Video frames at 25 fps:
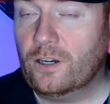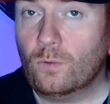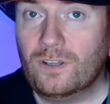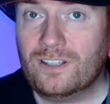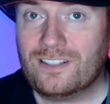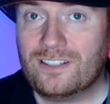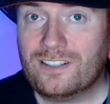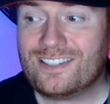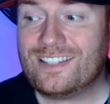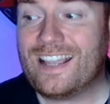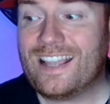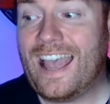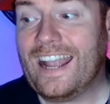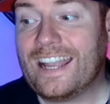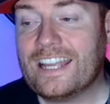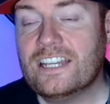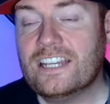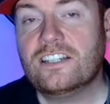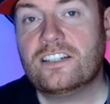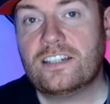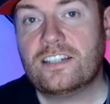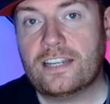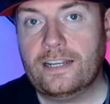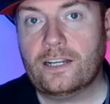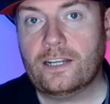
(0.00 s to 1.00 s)

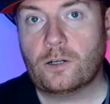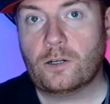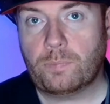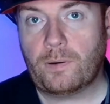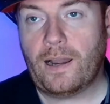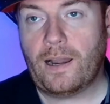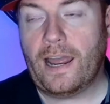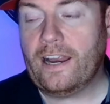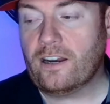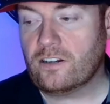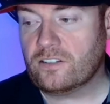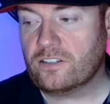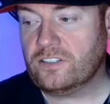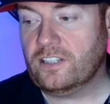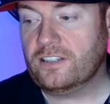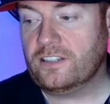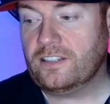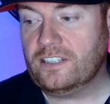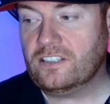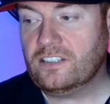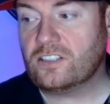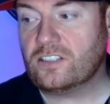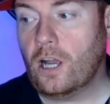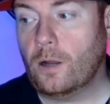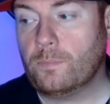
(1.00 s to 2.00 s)
second tier players that
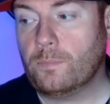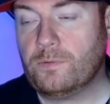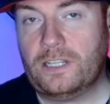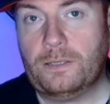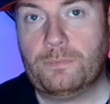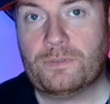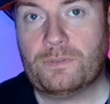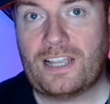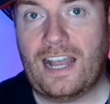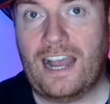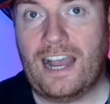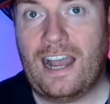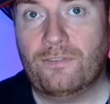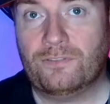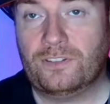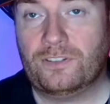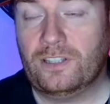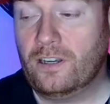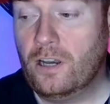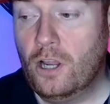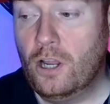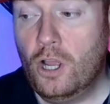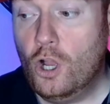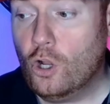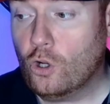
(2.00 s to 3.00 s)
these top teams have
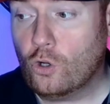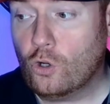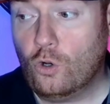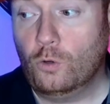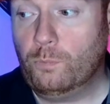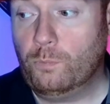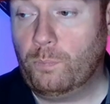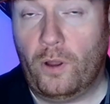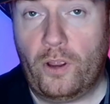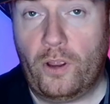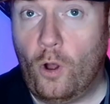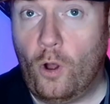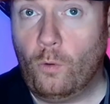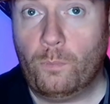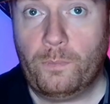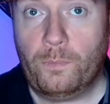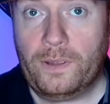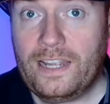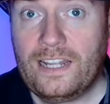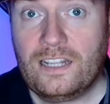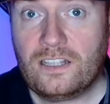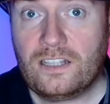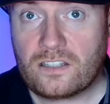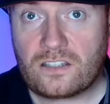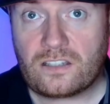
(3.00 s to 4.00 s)
that could by all
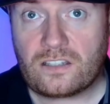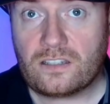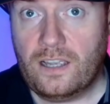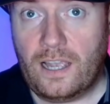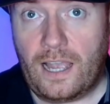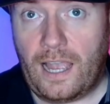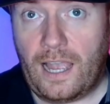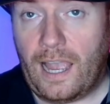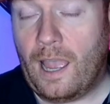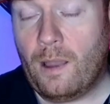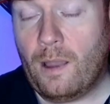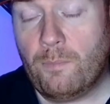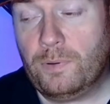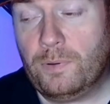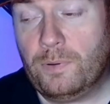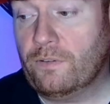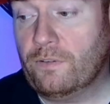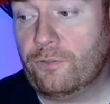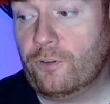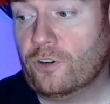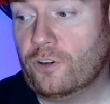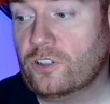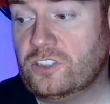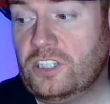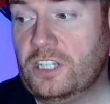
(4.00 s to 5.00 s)
means be a
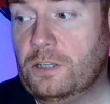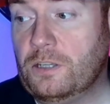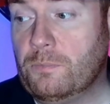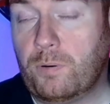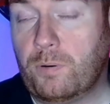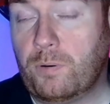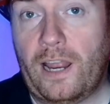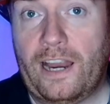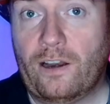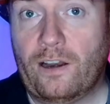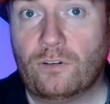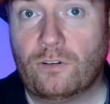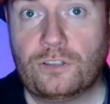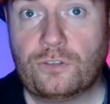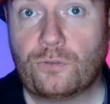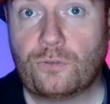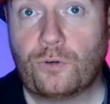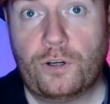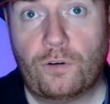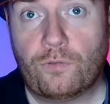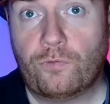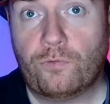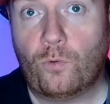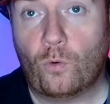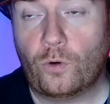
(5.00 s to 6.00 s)
first team player in
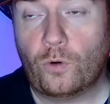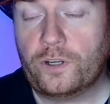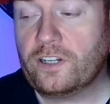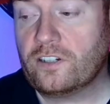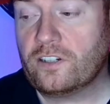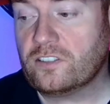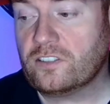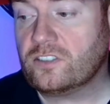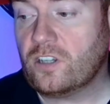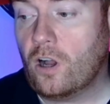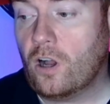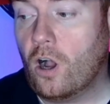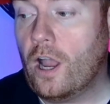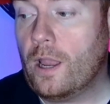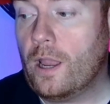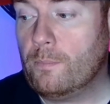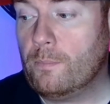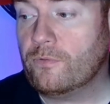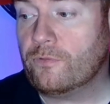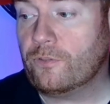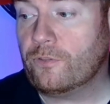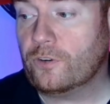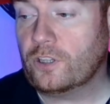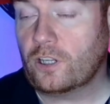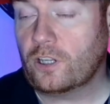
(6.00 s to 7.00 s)
3 or 4 years time
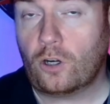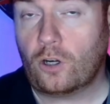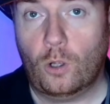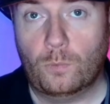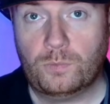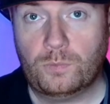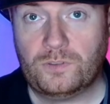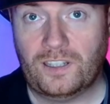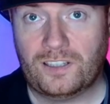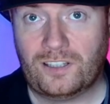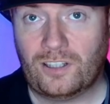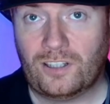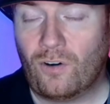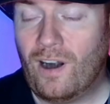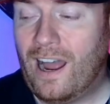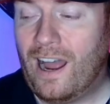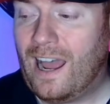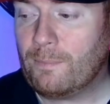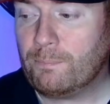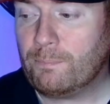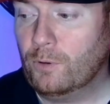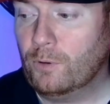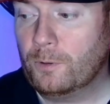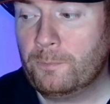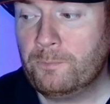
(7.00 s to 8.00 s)
for the clubs that they're
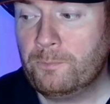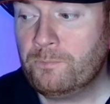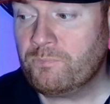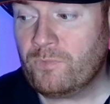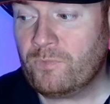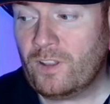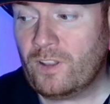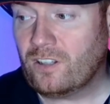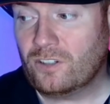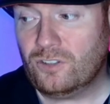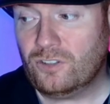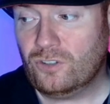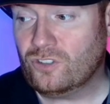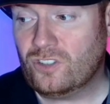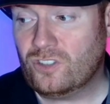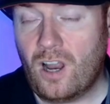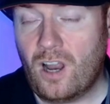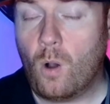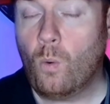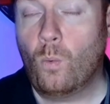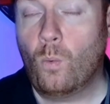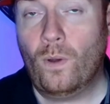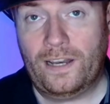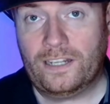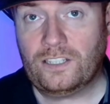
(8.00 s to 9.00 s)
at, but they're just
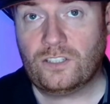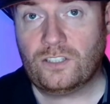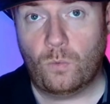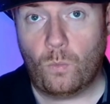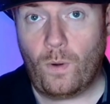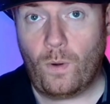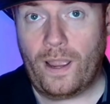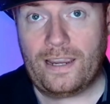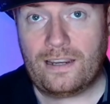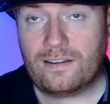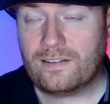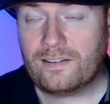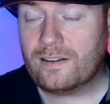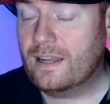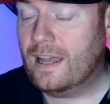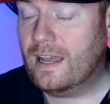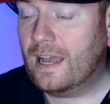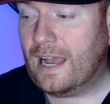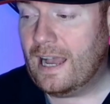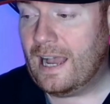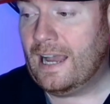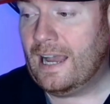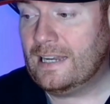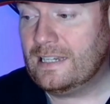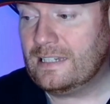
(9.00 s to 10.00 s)
not willing to wait.
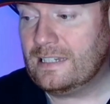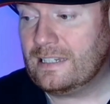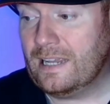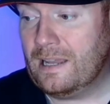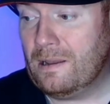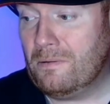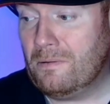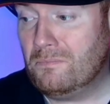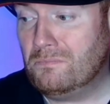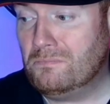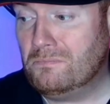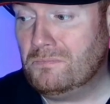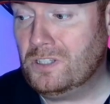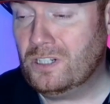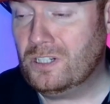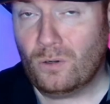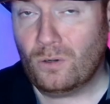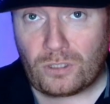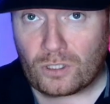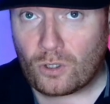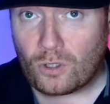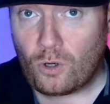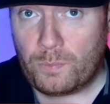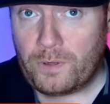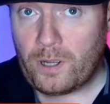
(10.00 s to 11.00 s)
And,
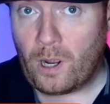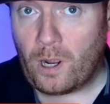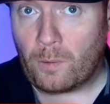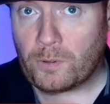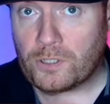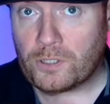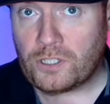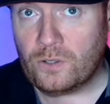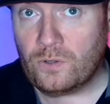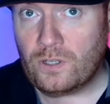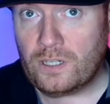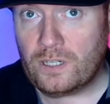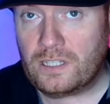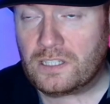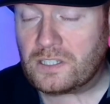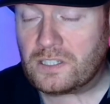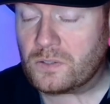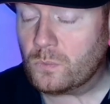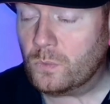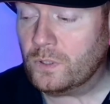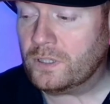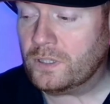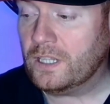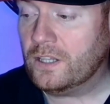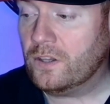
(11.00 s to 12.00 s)
there could be
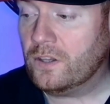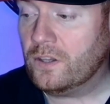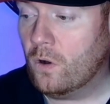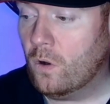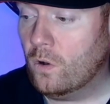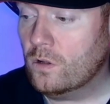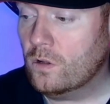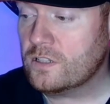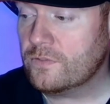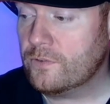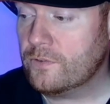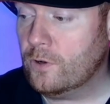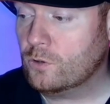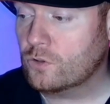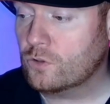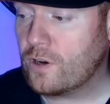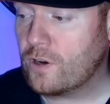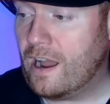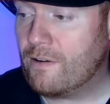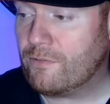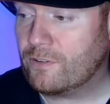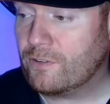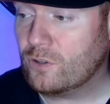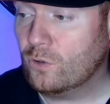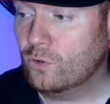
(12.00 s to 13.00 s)
opportunities within the halls of Old
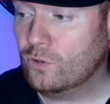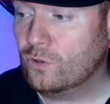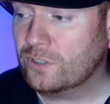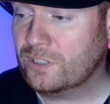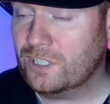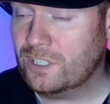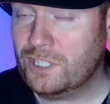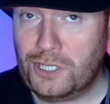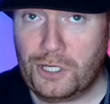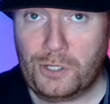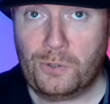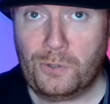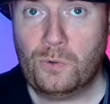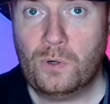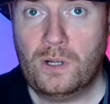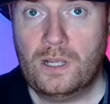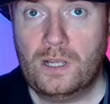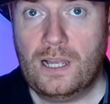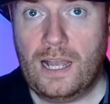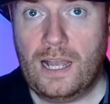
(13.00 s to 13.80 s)
Trafford under the new